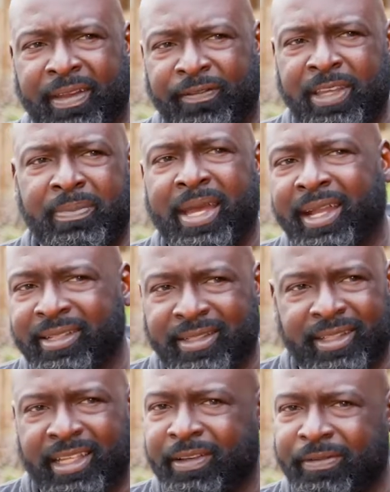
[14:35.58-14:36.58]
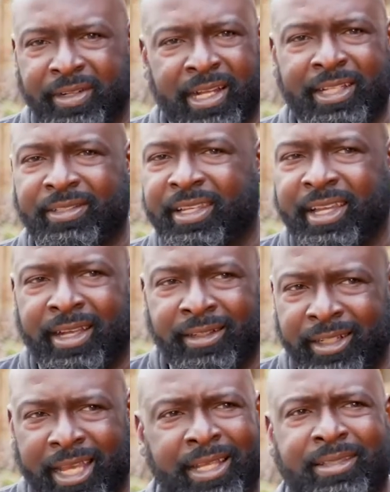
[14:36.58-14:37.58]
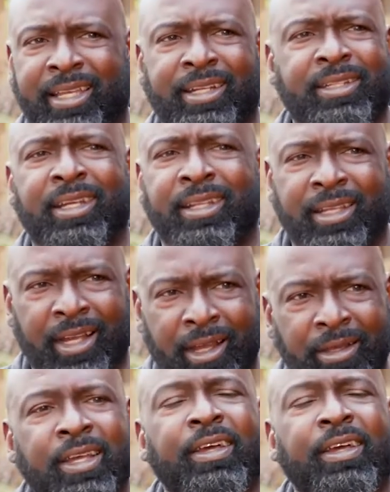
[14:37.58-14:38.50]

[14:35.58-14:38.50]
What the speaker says: Feedback is a gift. We're not scared. I ain't scared of none of y'all.